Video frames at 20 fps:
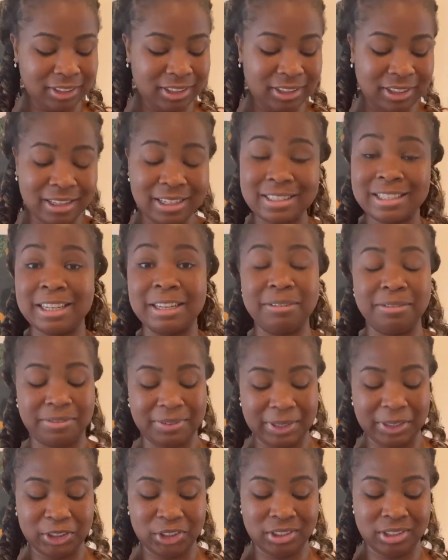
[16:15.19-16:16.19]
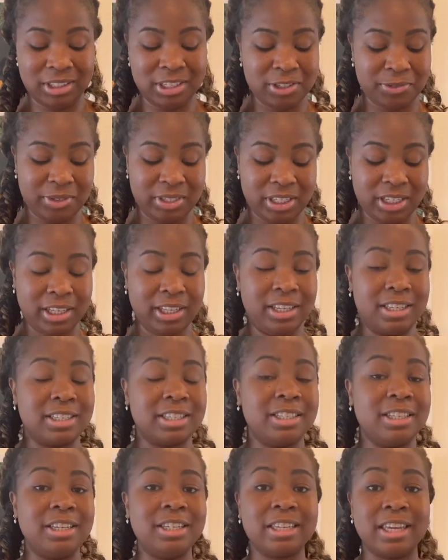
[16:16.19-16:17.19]
this inflation is ridiculous. So
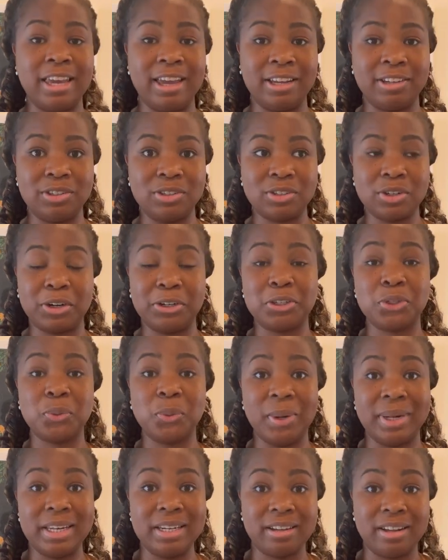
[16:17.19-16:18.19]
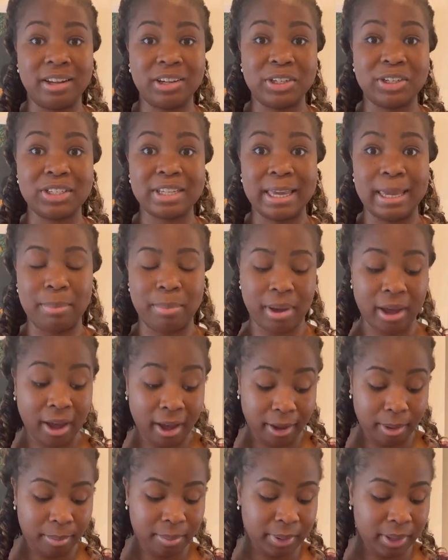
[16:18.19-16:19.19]
these candles are $20 a pop.
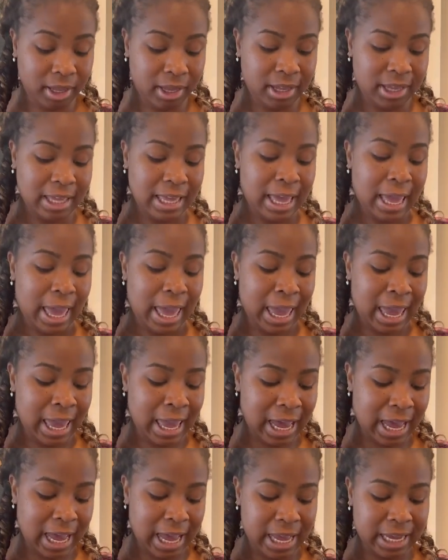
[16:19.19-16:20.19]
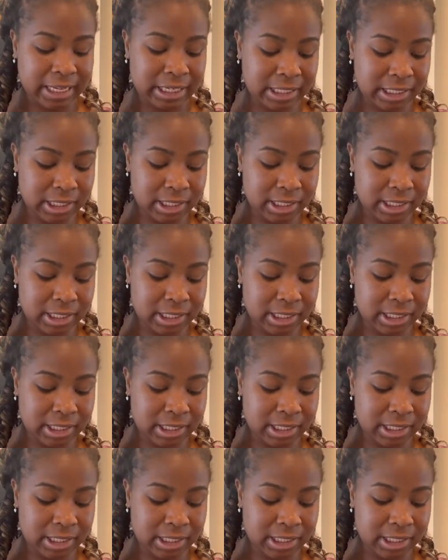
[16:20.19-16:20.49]
And